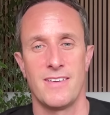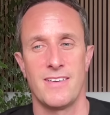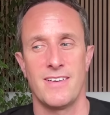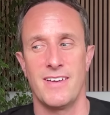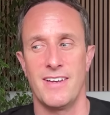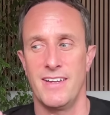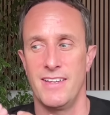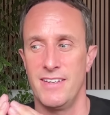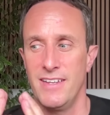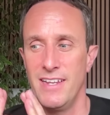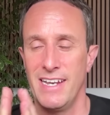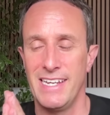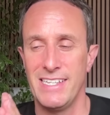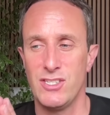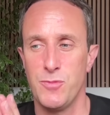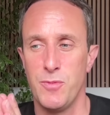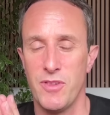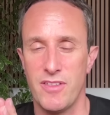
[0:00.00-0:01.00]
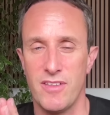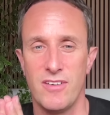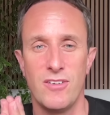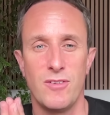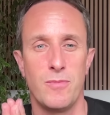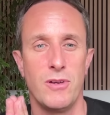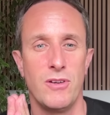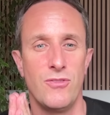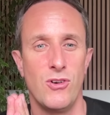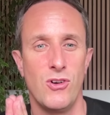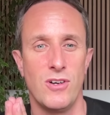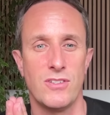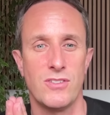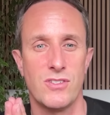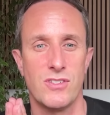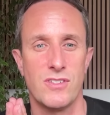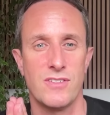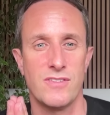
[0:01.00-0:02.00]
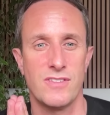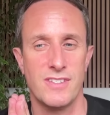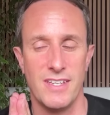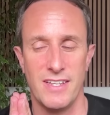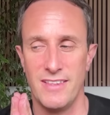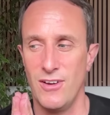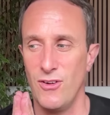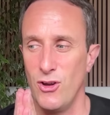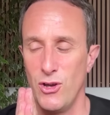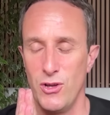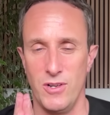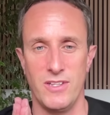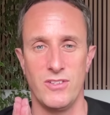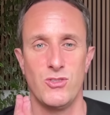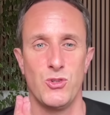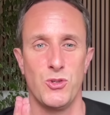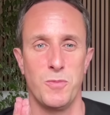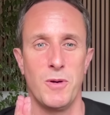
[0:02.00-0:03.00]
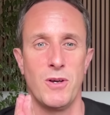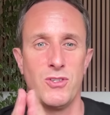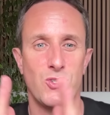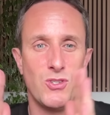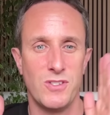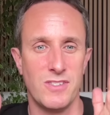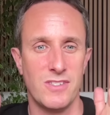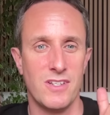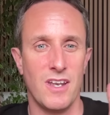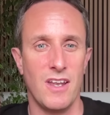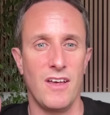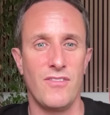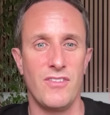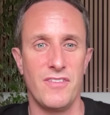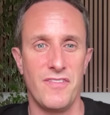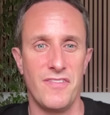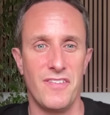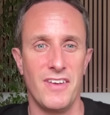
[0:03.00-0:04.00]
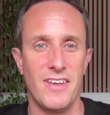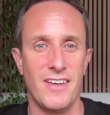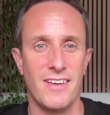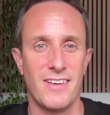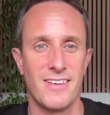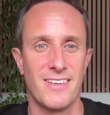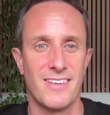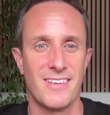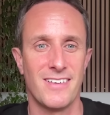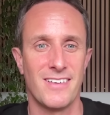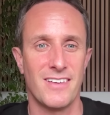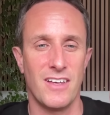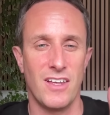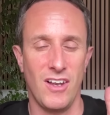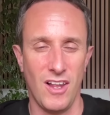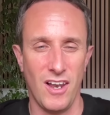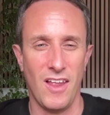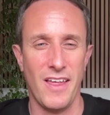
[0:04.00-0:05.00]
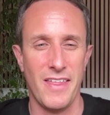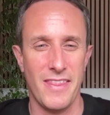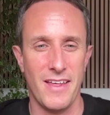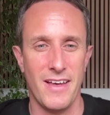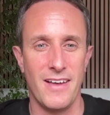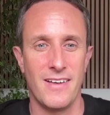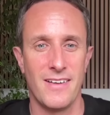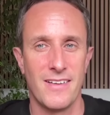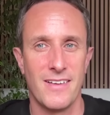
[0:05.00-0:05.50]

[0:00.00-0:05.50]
and Elizabeth Kübler-Ross said there are only two emotions, love and fear. I like that.